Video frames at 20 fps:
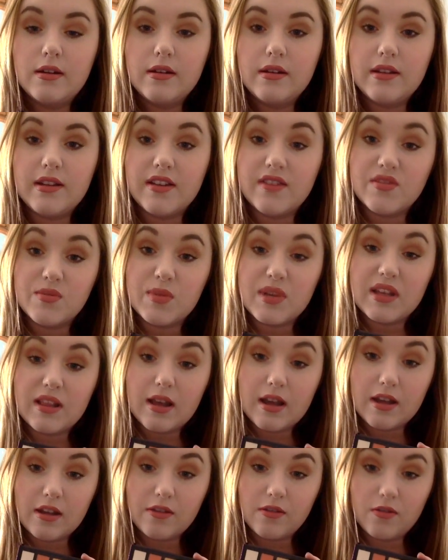gives me
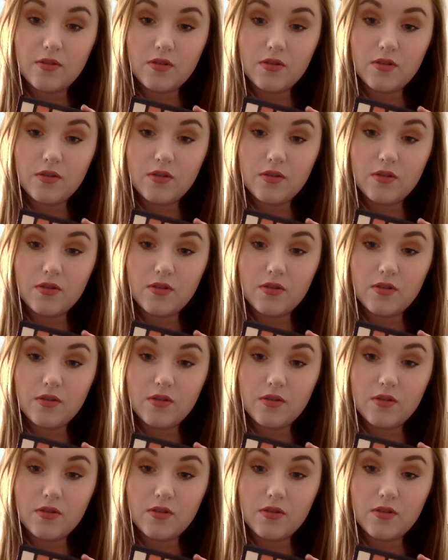life.